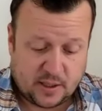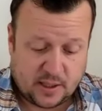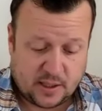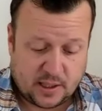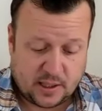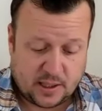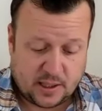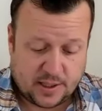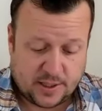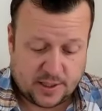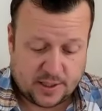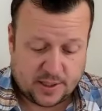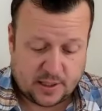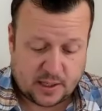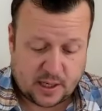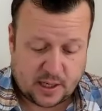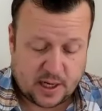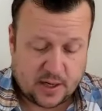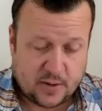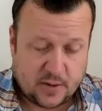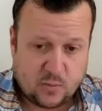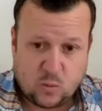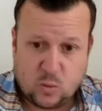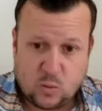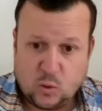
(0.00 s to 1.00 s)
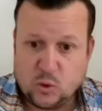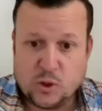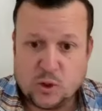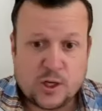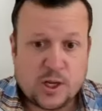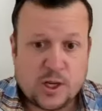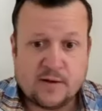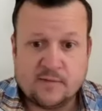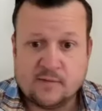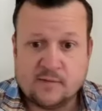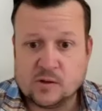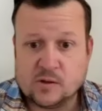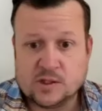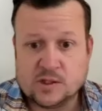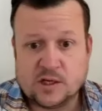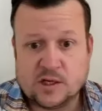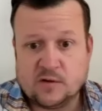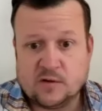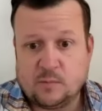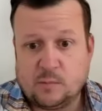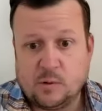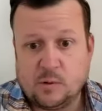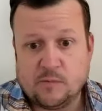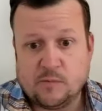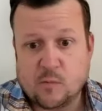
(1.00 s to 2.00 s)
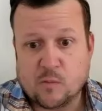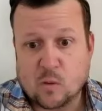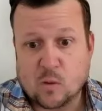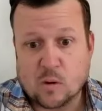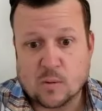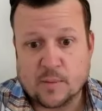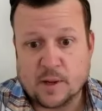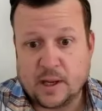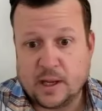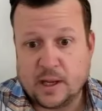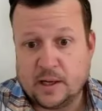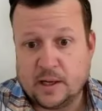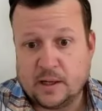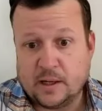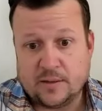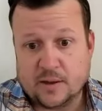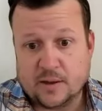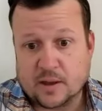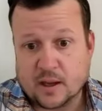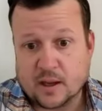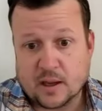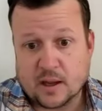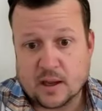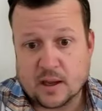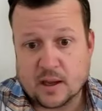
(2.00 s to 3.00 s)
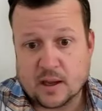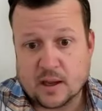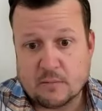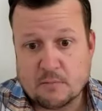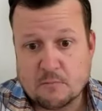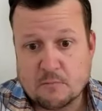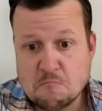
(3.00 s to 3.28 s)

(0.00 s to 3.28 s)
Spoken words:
I will never self-perform anything again,